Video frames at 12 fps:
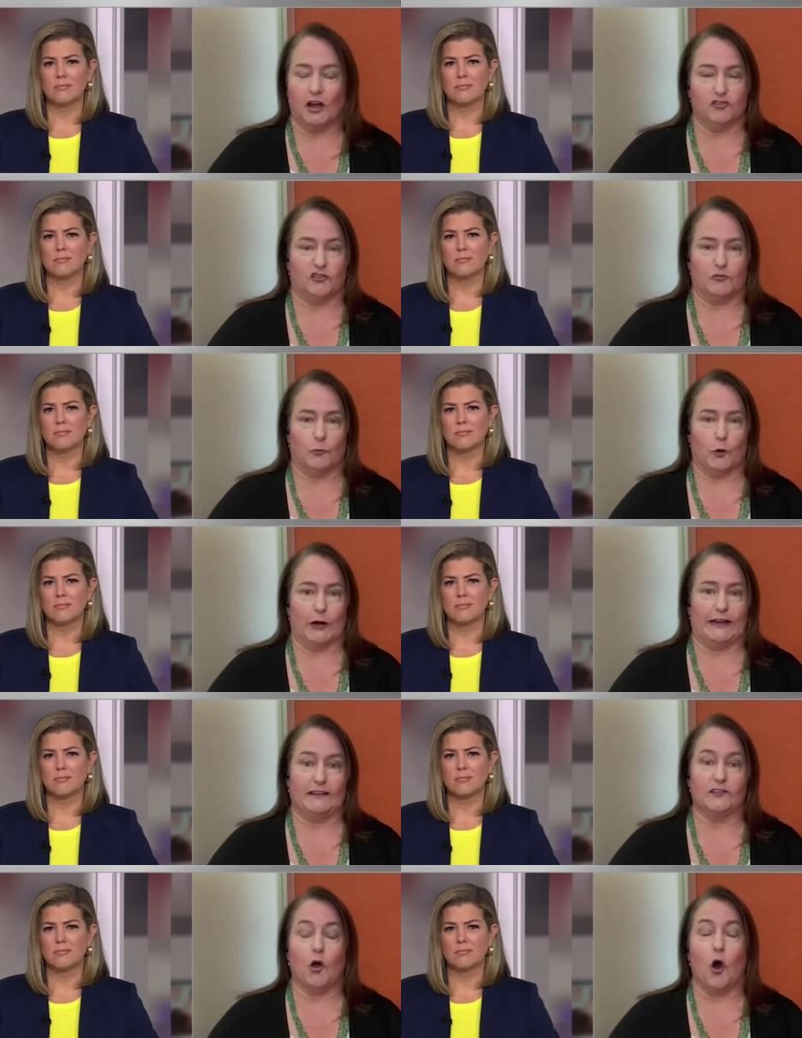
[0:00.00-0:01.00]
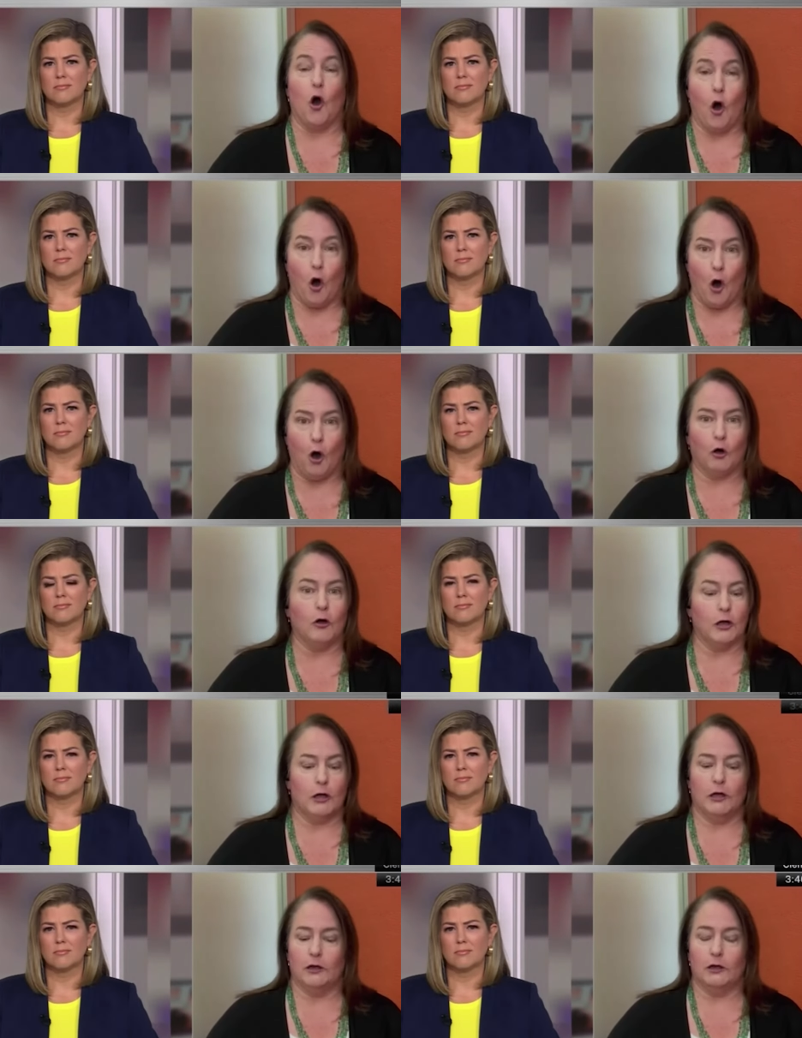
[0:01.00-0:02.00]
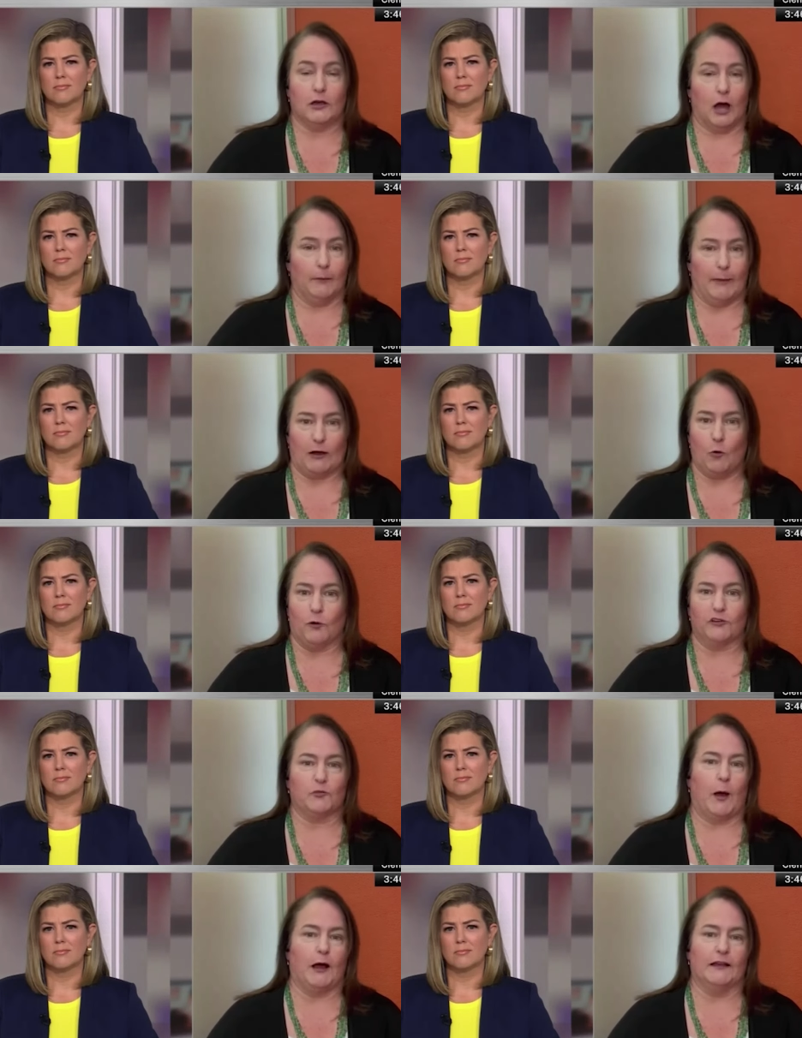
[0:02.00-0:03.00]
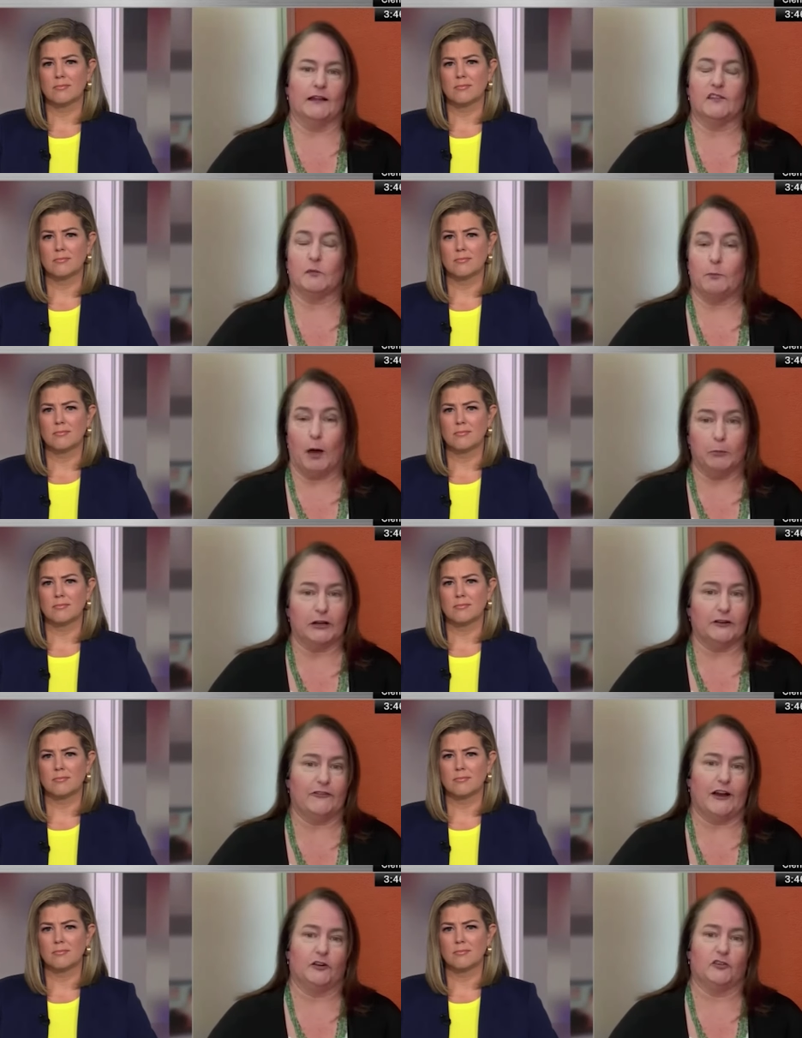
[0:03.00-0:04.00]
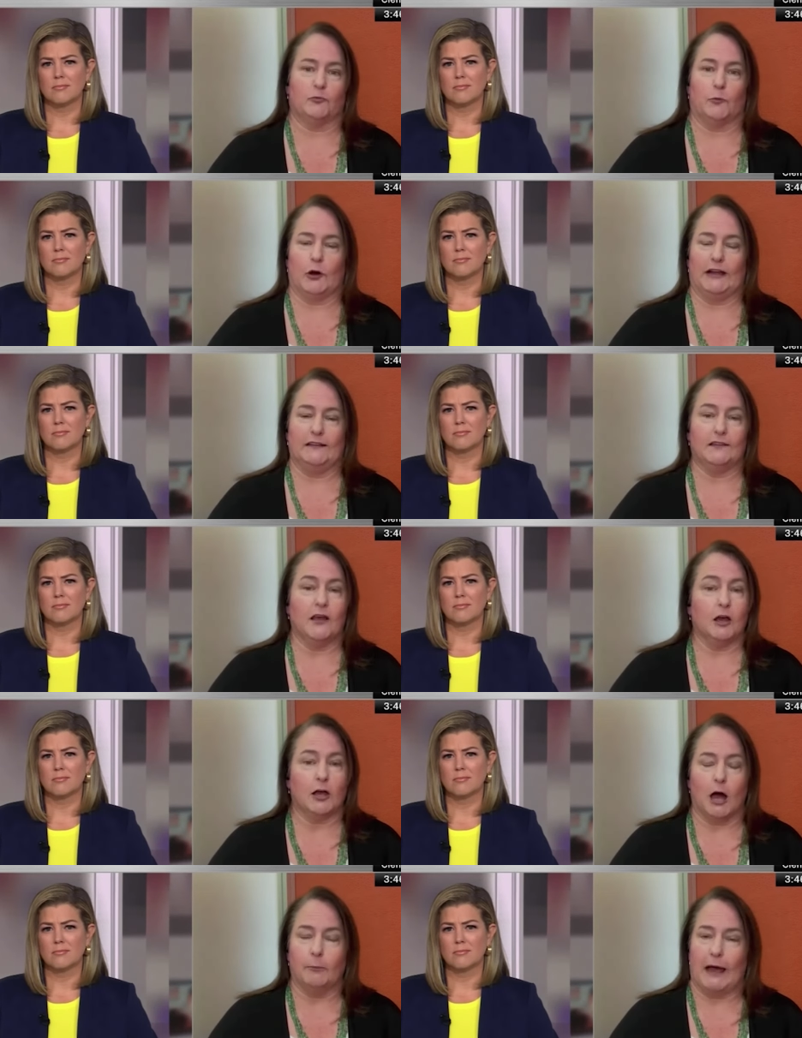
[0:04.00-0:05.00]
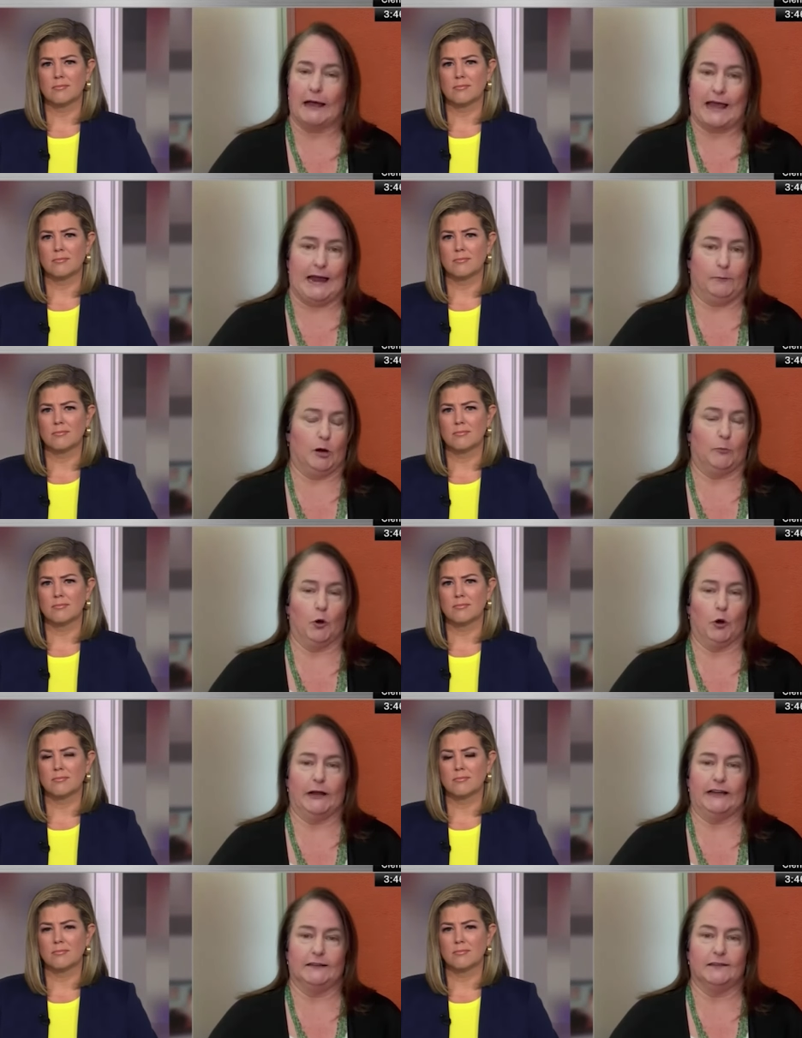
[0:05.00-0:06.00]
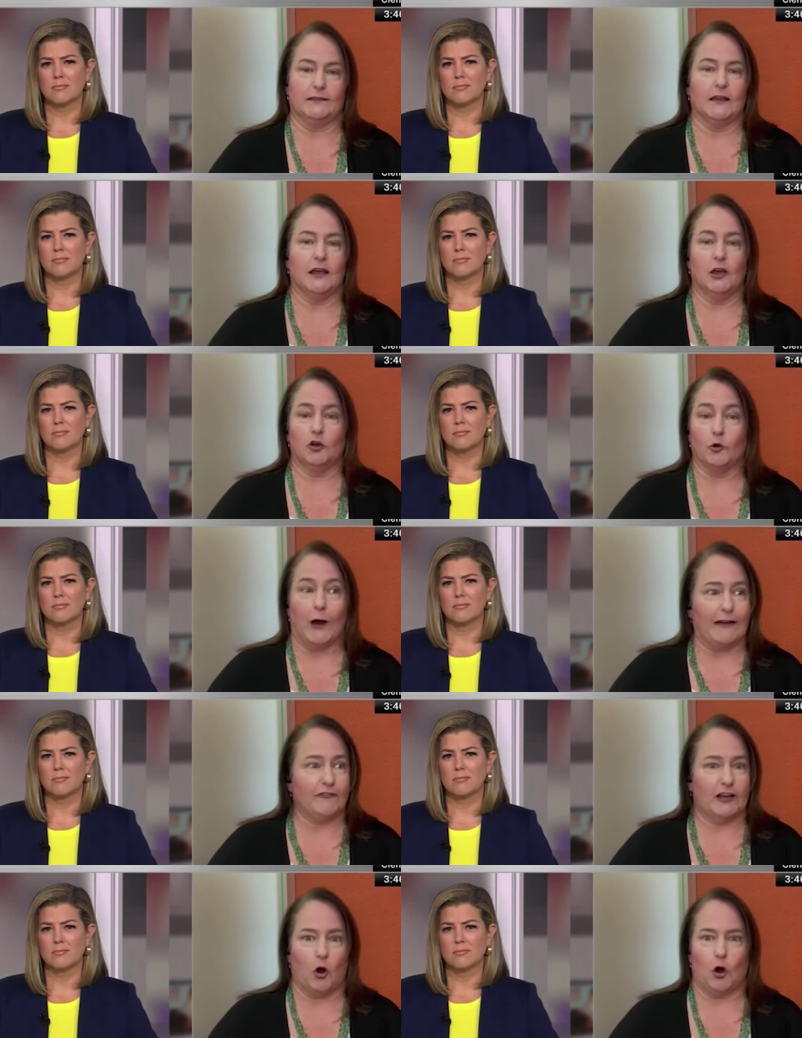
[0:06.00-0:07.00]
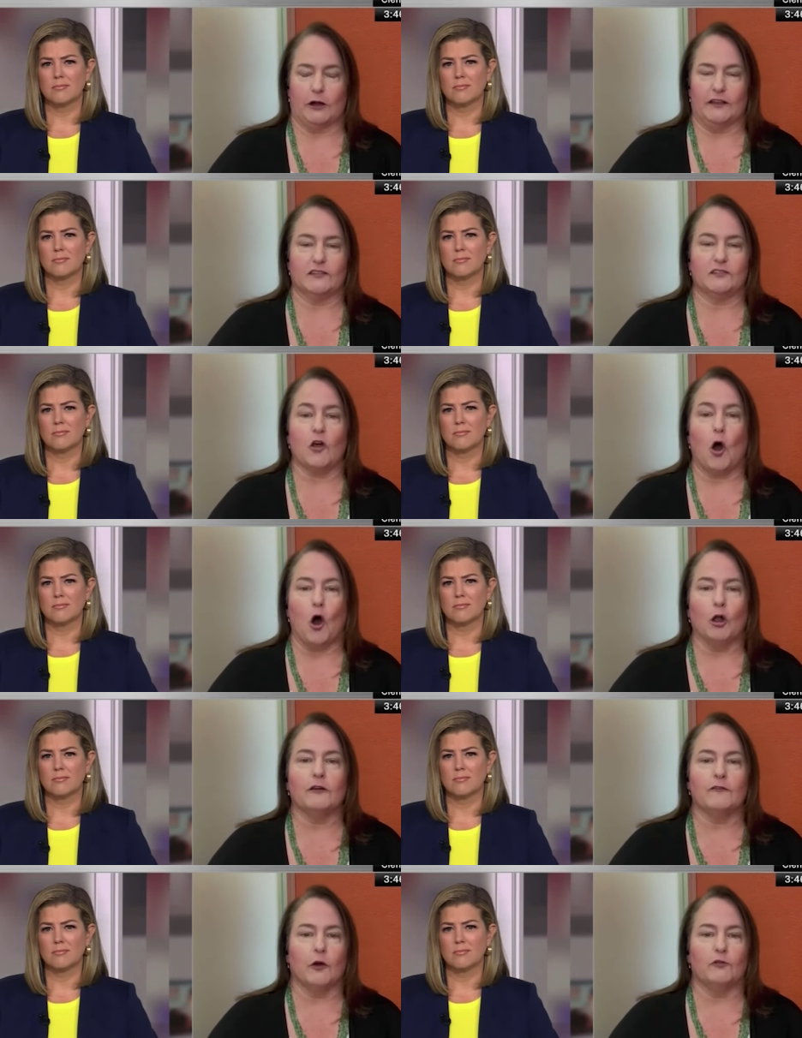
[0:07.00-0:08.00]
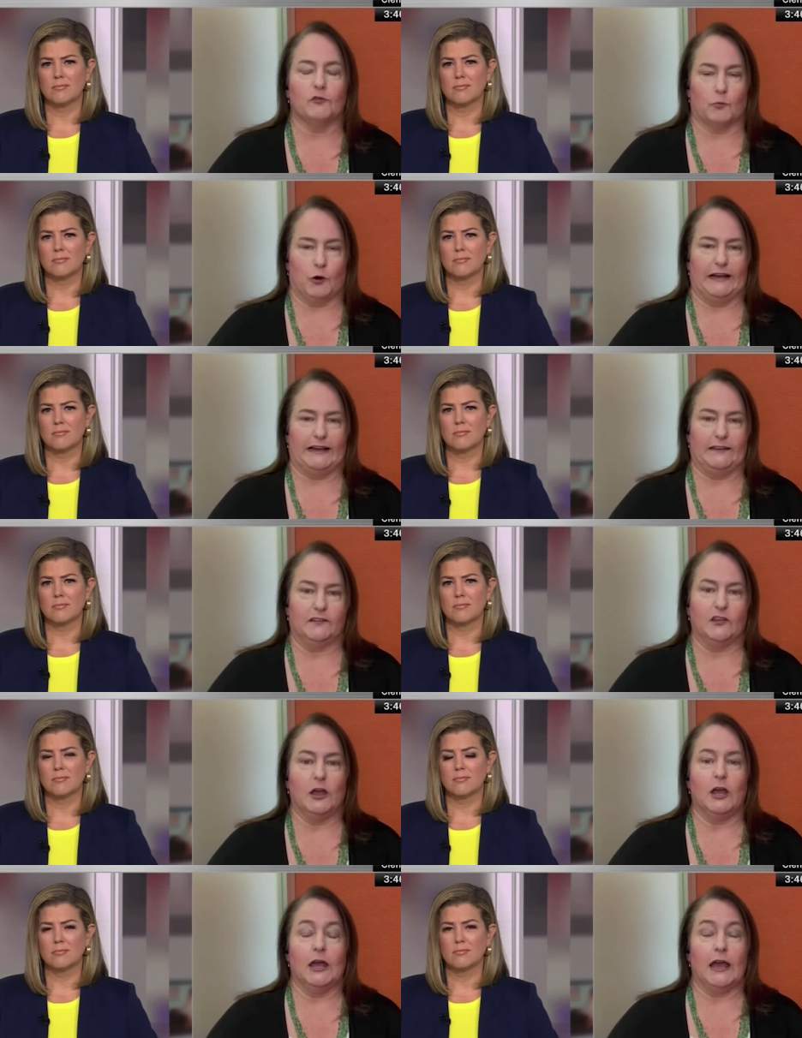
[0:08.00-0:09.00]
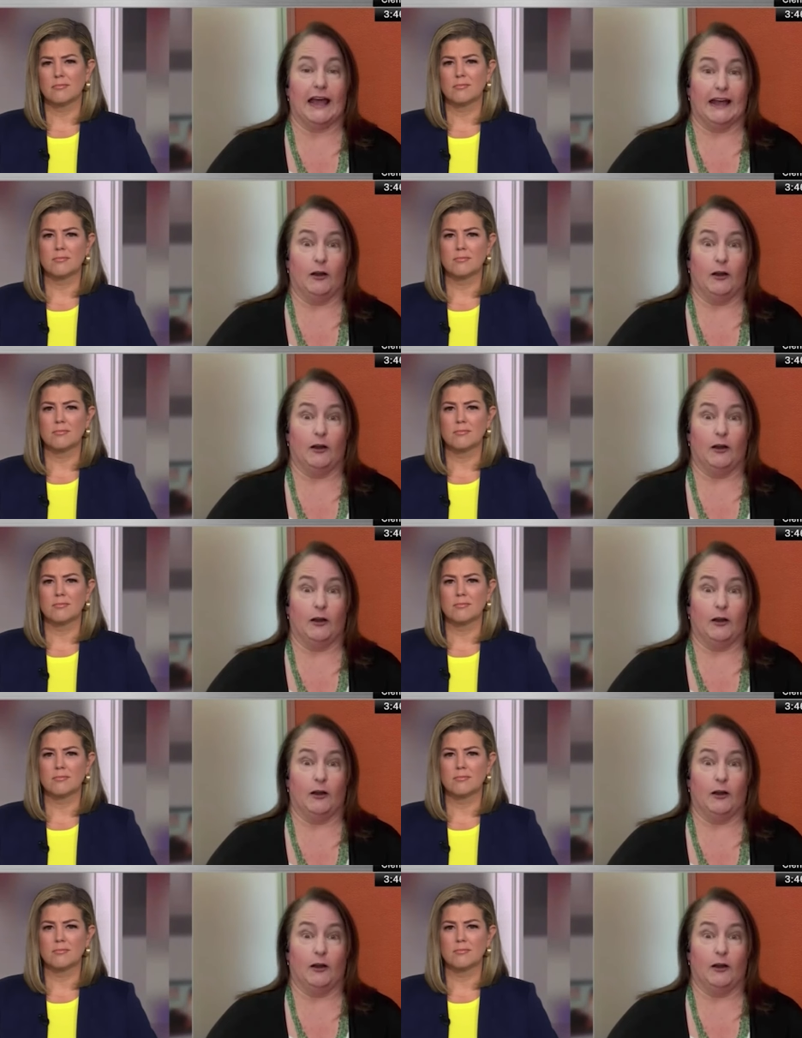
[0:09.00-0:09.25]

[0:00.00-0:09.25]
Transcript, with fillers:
Speaker 1: but not just Marines. All combat correspondents, public affairs Marines, combat camera Marines, graphic artists, all of those Marines